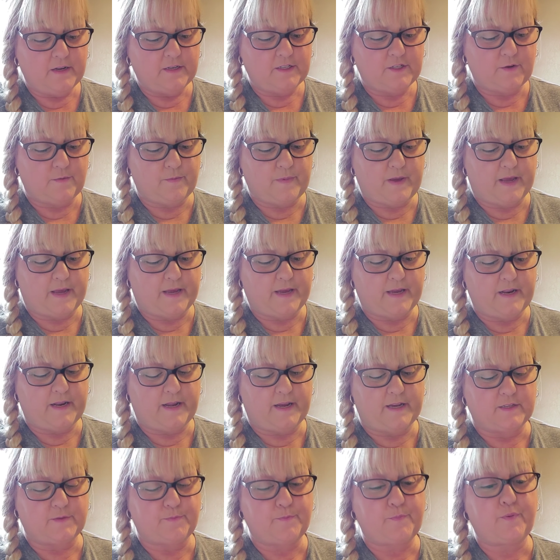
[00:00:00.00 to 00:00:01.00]
to make it
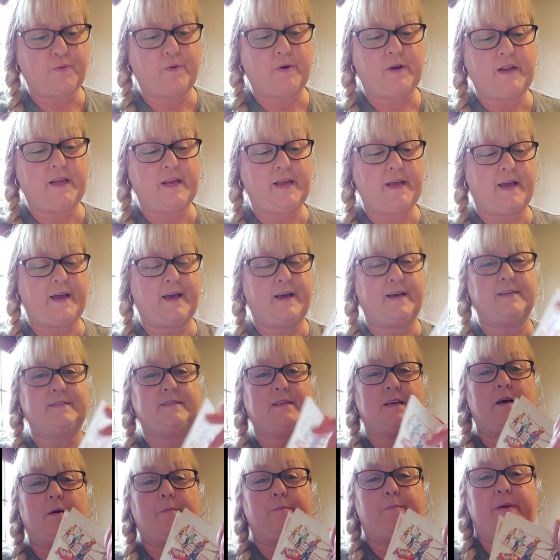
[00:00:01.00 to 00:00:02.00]
as pretty as
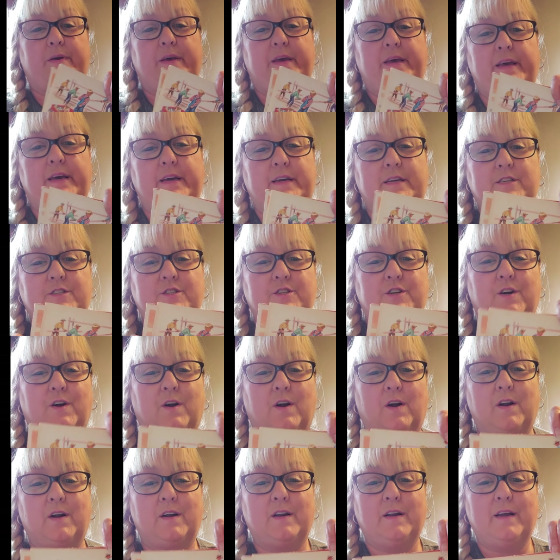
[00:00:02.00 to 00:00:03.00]
a
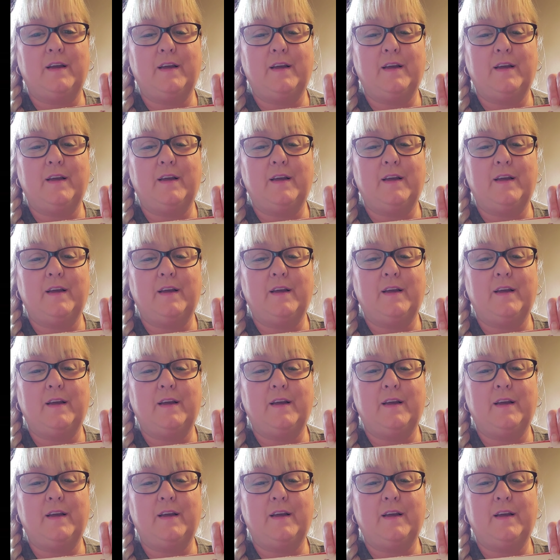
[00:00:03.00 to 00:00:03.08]
picture.